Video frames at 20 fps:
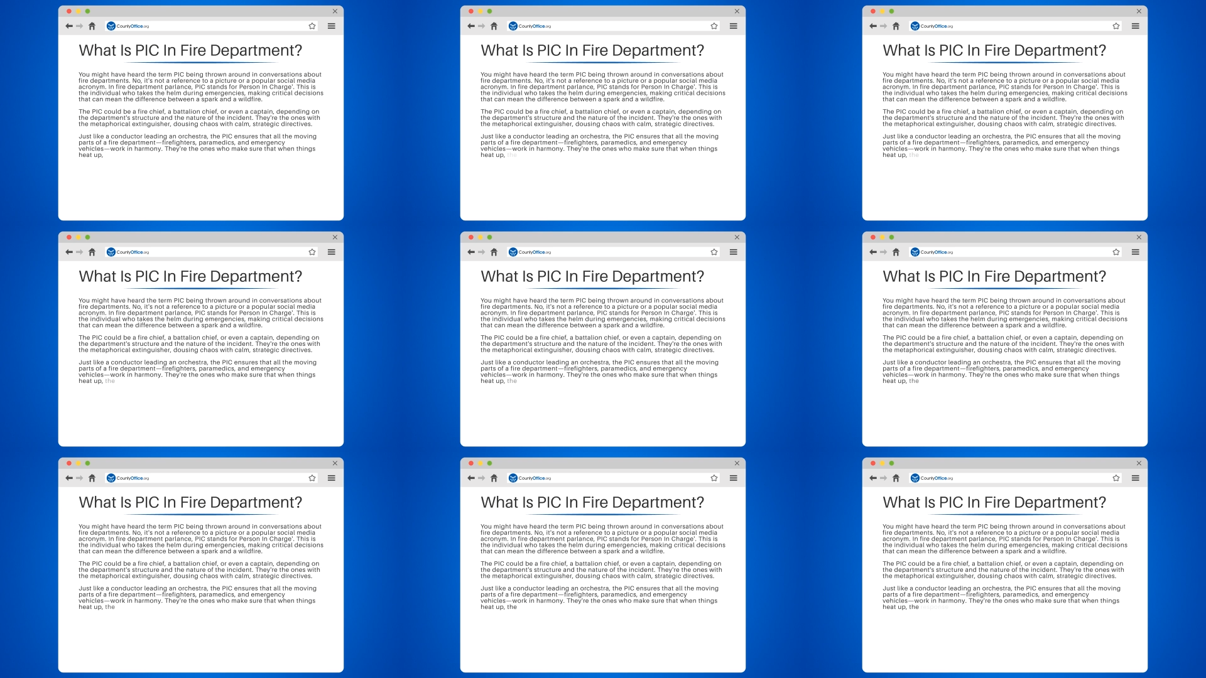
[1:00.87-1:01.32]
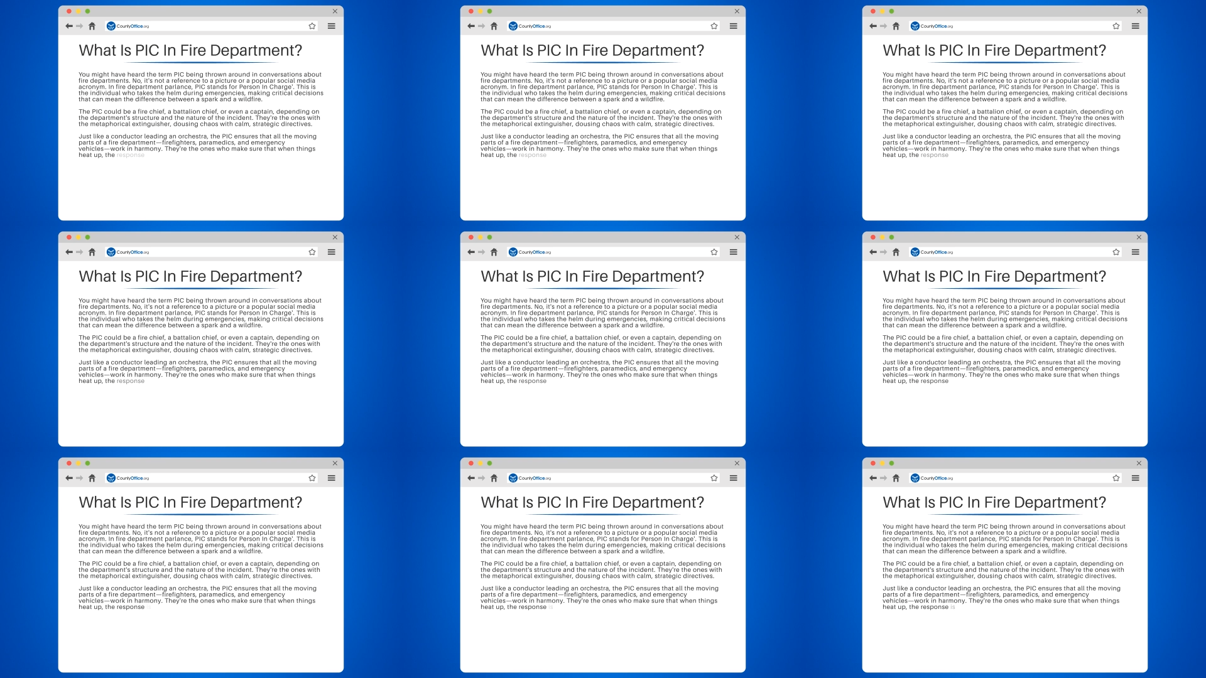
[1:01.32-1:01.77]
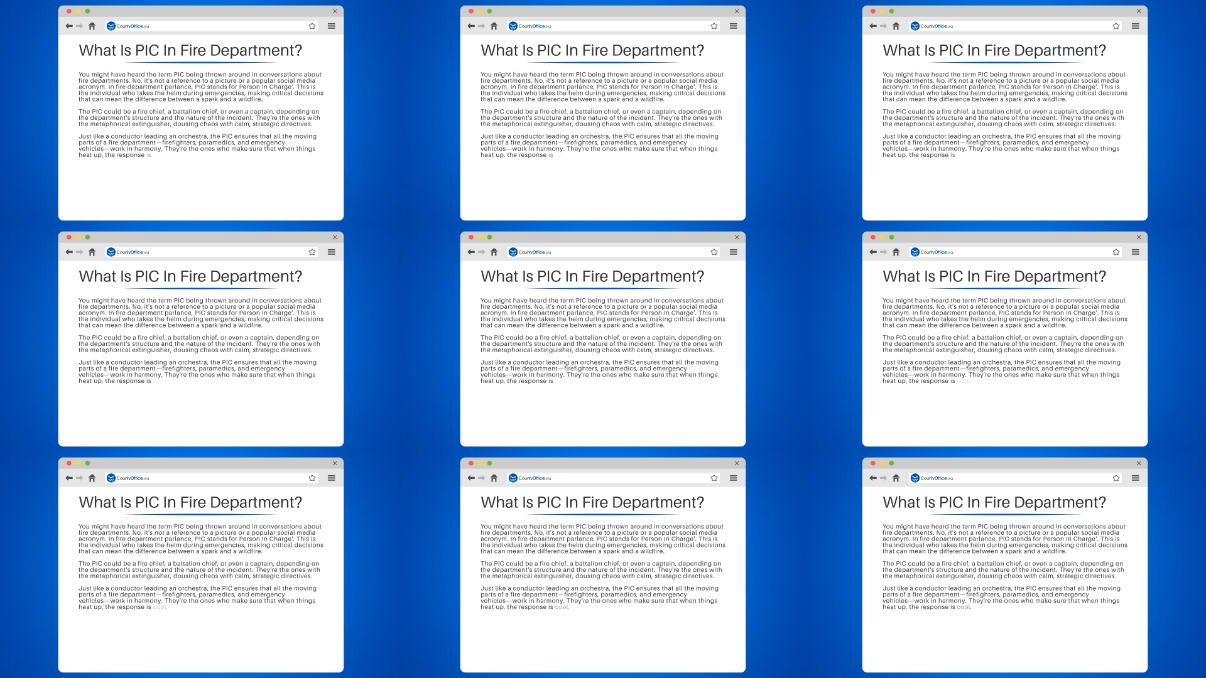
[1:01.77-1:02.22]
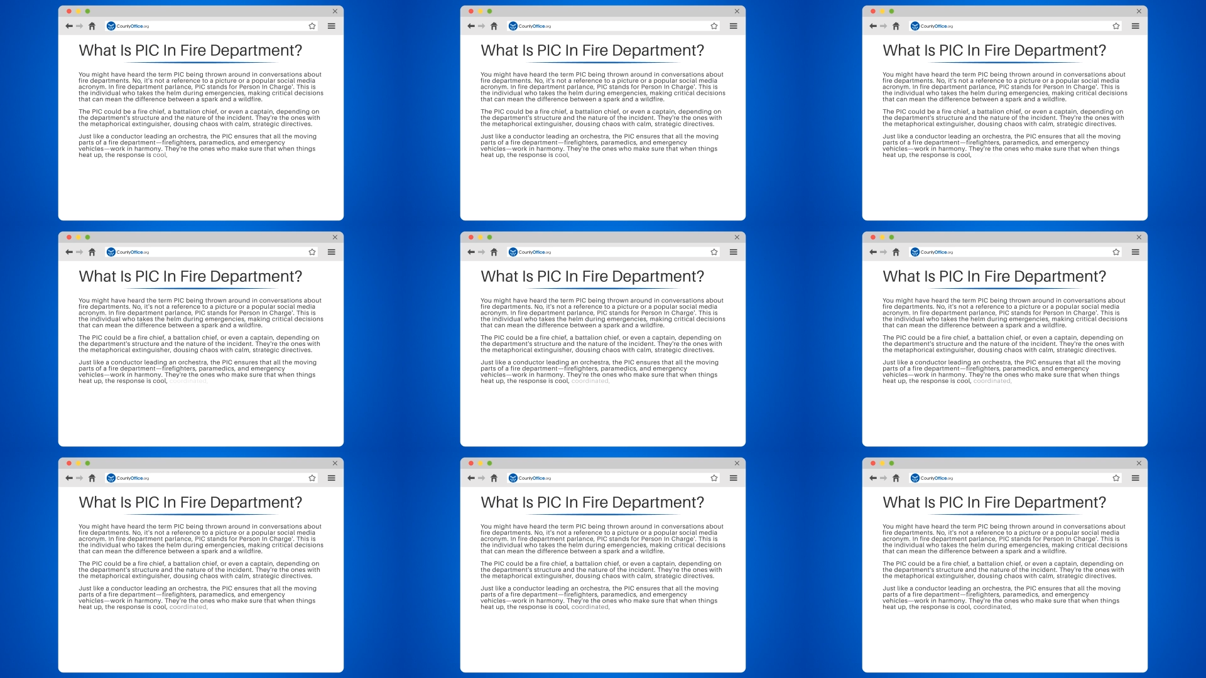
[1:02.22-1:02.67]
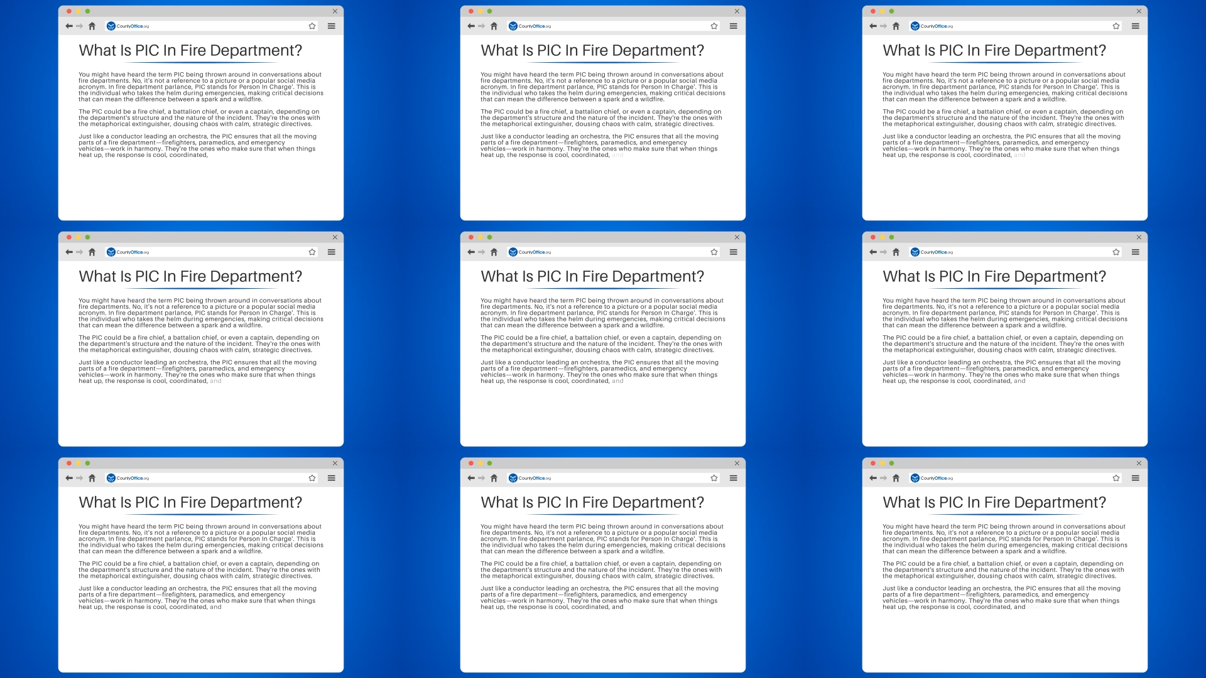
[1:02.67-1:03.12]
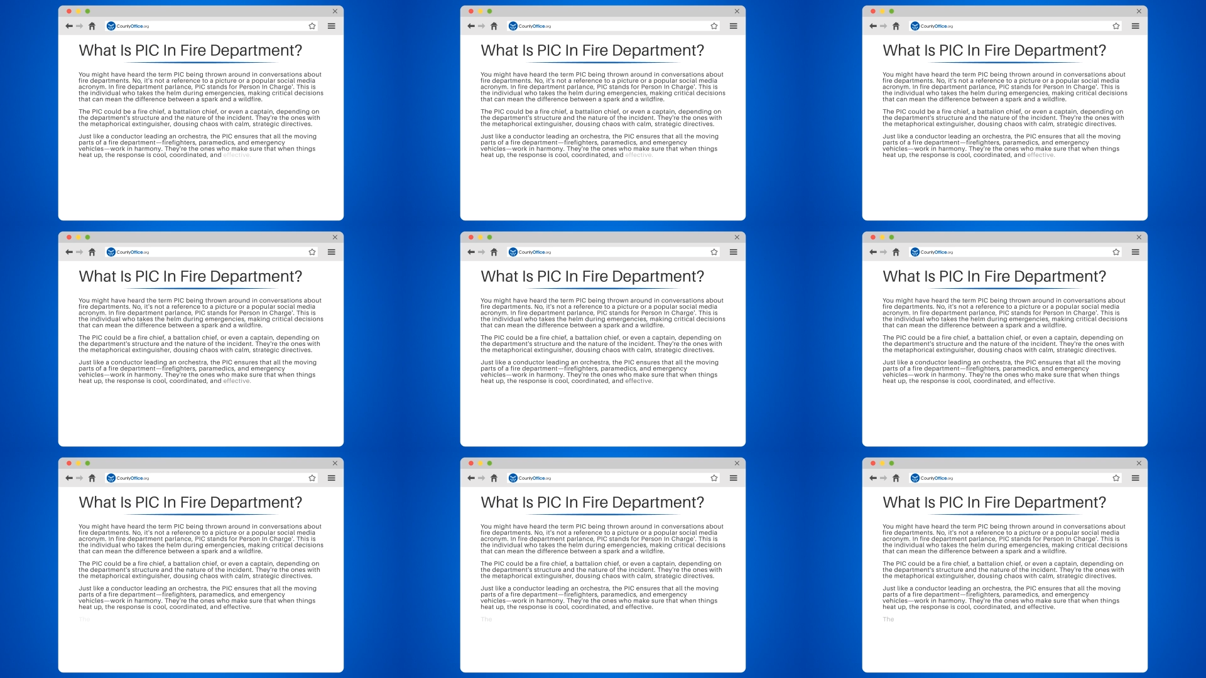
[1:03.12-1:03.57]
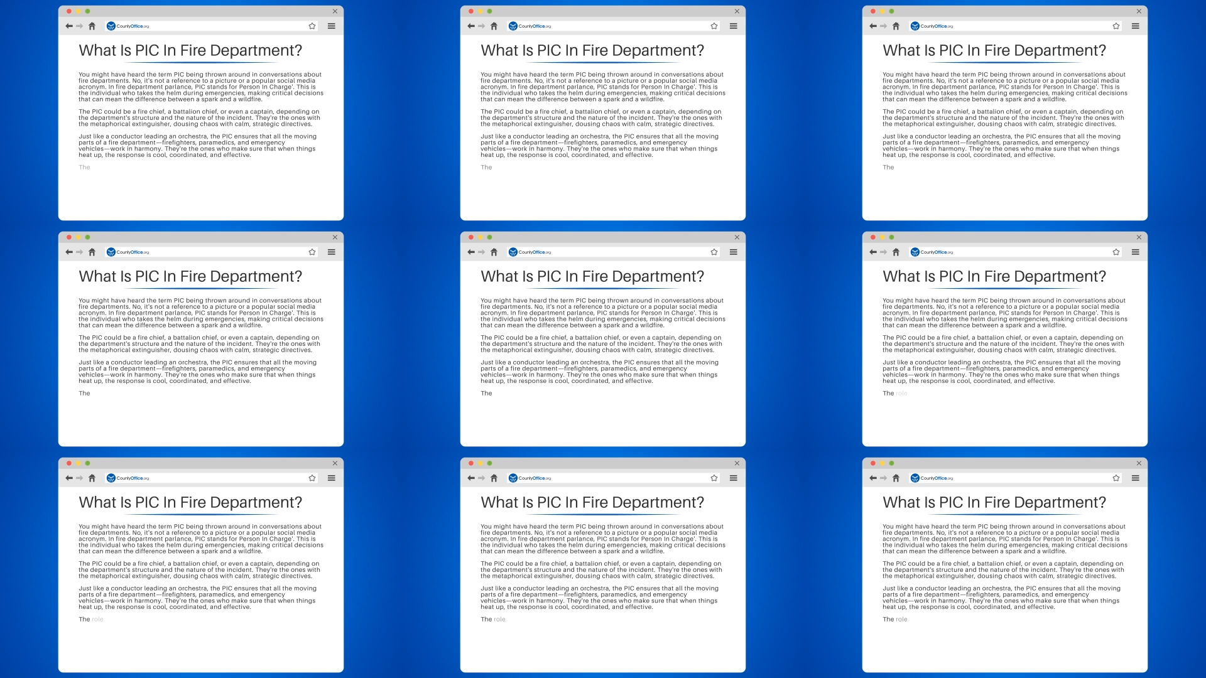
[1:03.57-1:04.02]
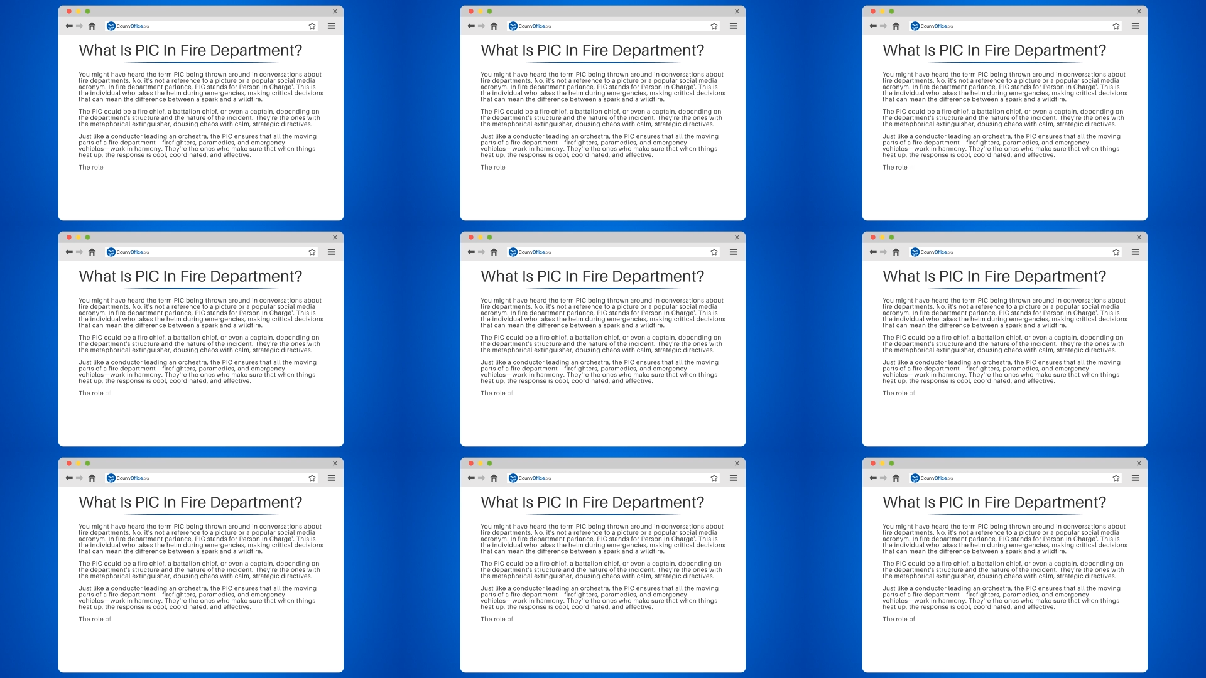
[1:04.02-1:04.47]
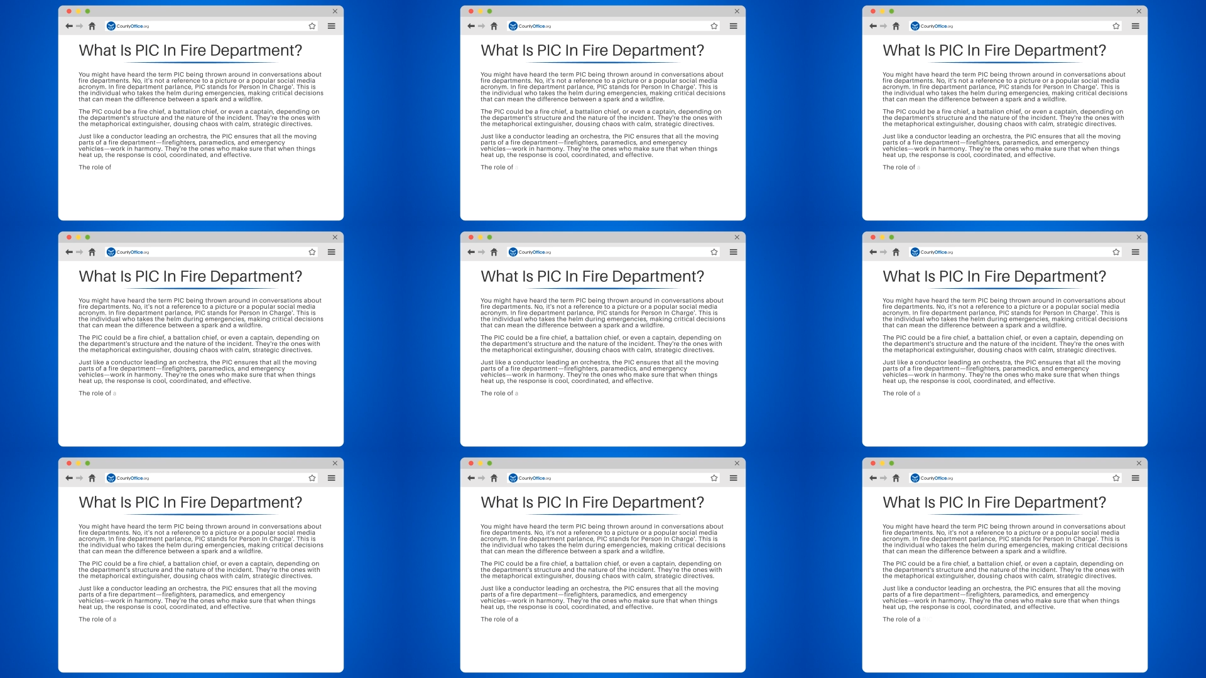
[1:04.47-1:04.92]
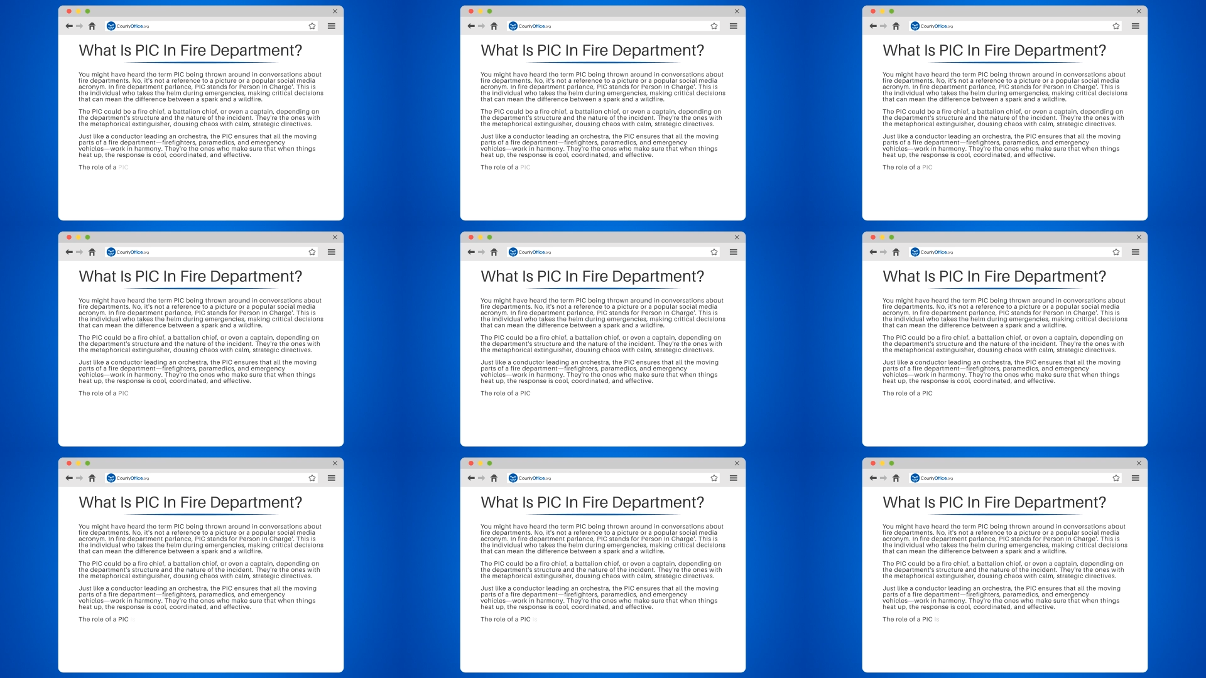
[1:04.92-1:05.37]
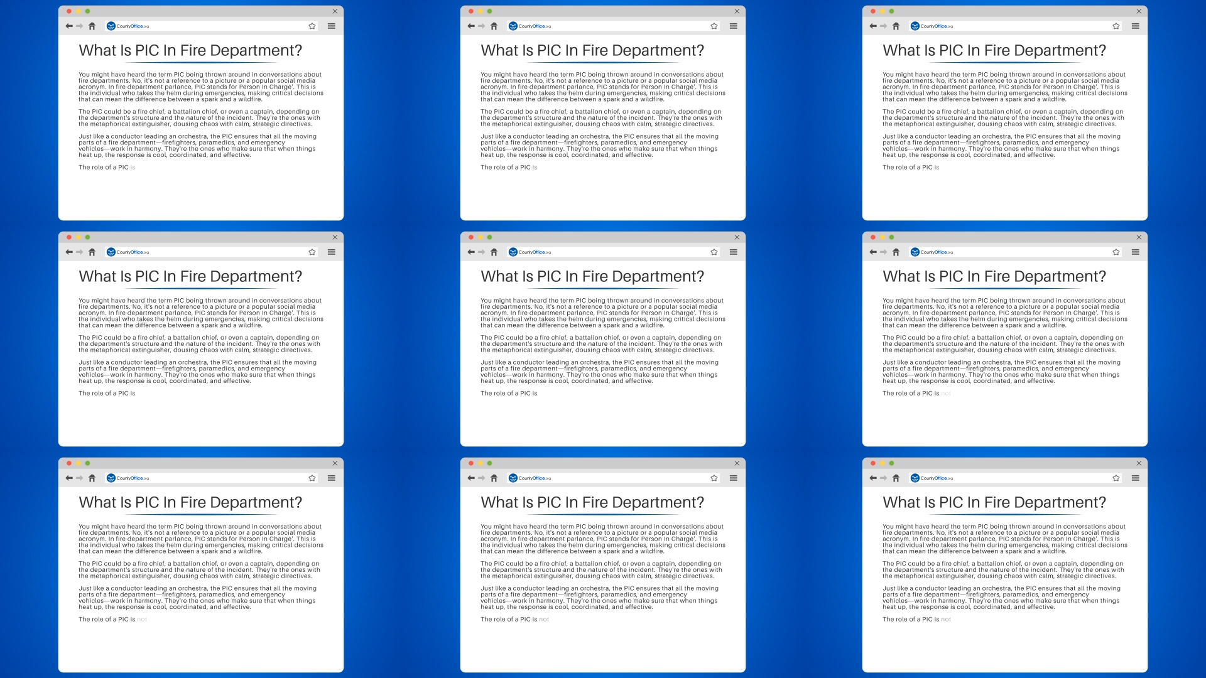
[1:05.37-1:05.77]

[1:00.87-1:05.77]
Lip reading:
[unreadable: no face in view]